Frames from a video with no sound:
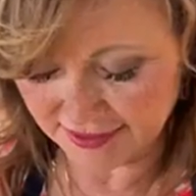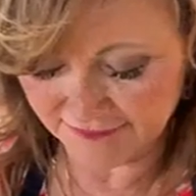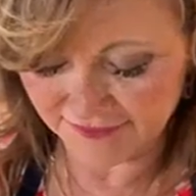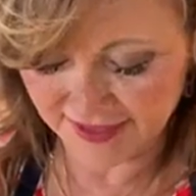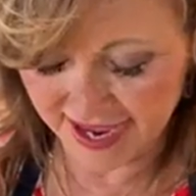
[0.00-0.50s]
bit
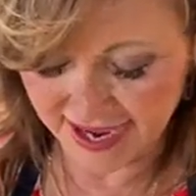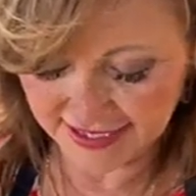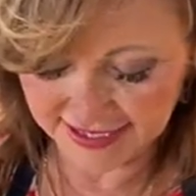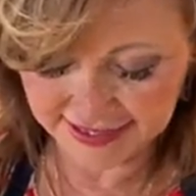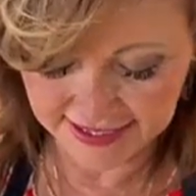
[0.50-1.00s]
of
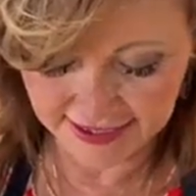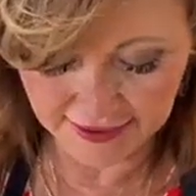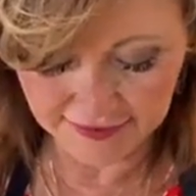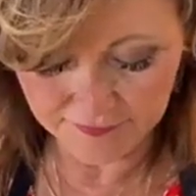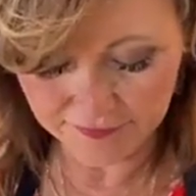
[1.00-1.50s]
that in
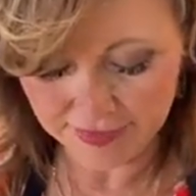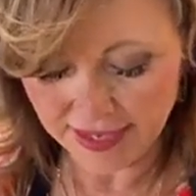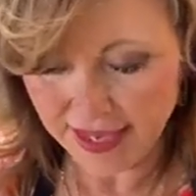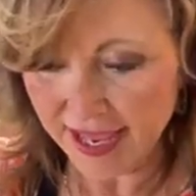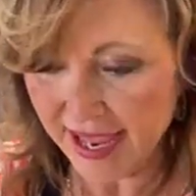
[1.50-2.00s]
there.
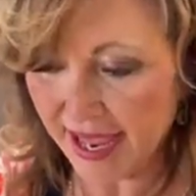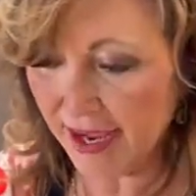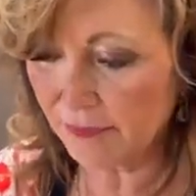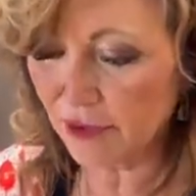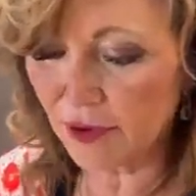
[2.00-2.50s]

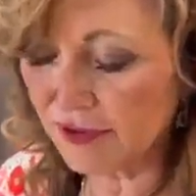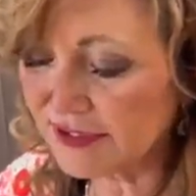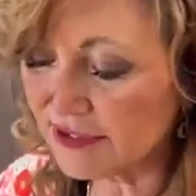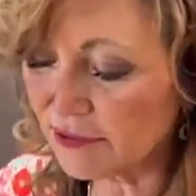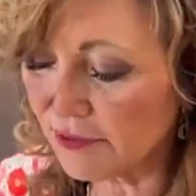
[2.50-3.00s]
And we're
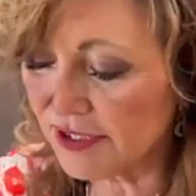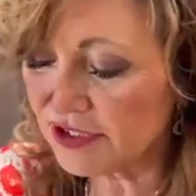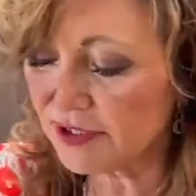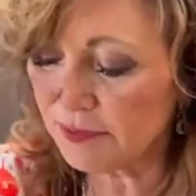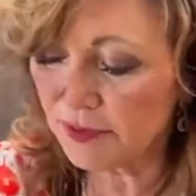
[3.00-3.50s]
also
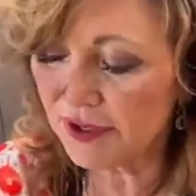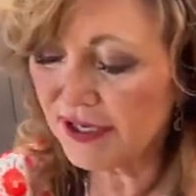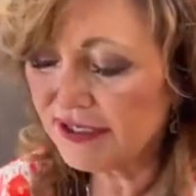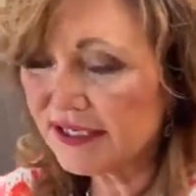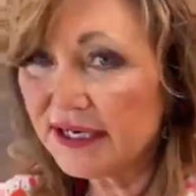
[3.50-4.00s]
going to
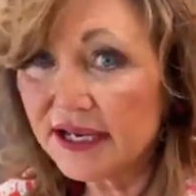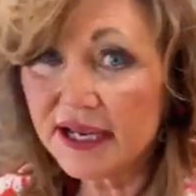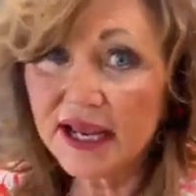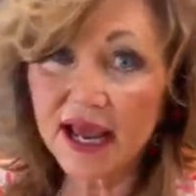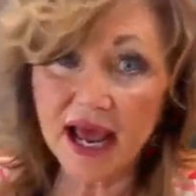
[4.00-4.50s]
put
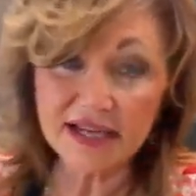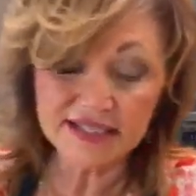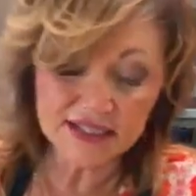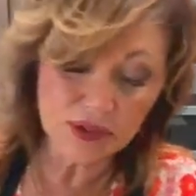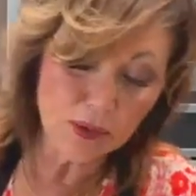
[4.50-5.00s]

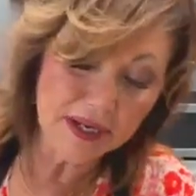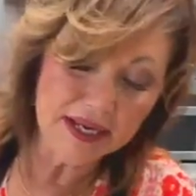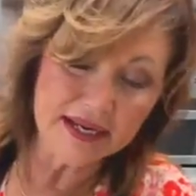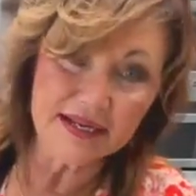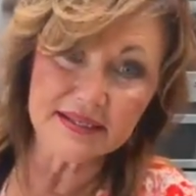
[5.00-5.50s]
a
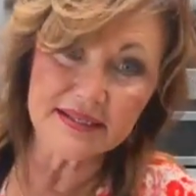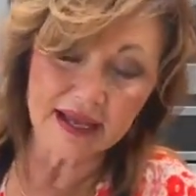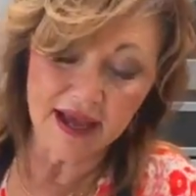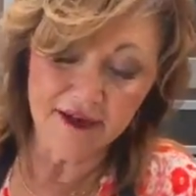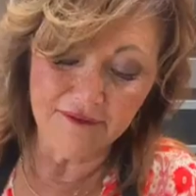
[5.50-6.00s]

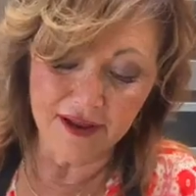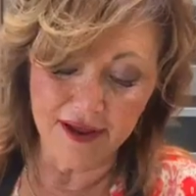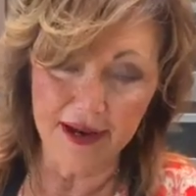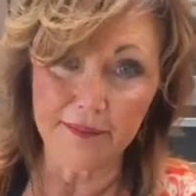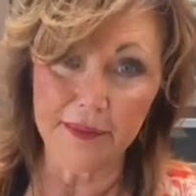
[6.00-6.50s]
squeeze of
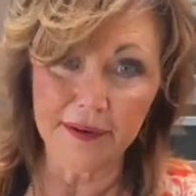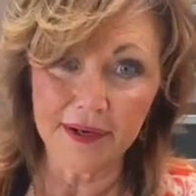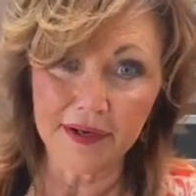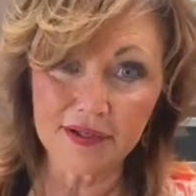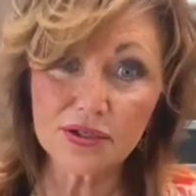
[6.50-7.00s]
lime.
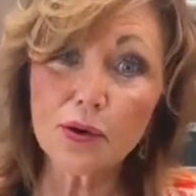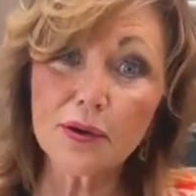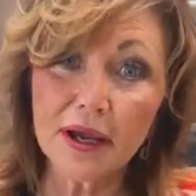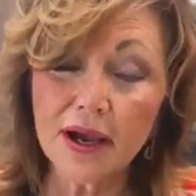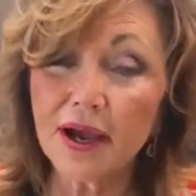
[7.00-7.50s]

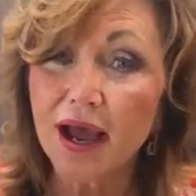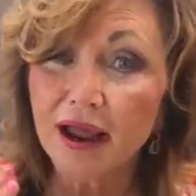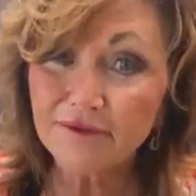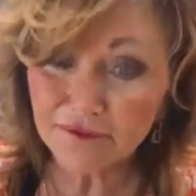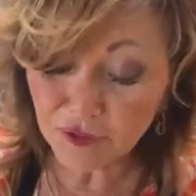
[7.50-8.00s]
So
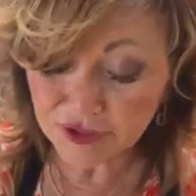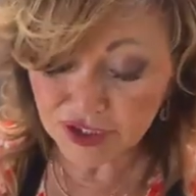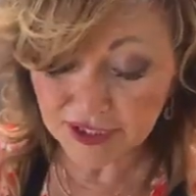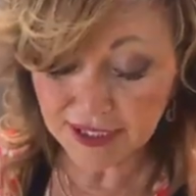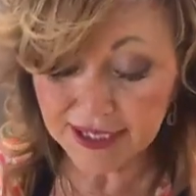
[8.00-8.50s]

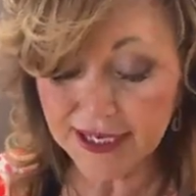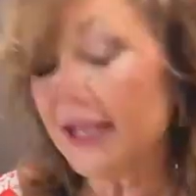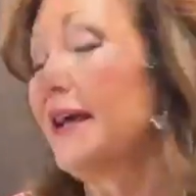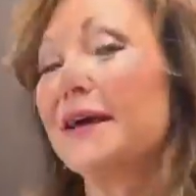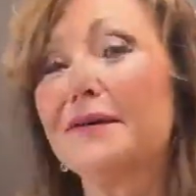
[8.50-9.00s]

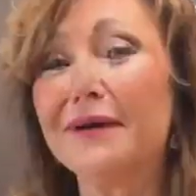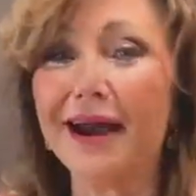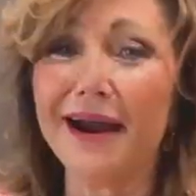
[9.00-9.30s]
unfortunately,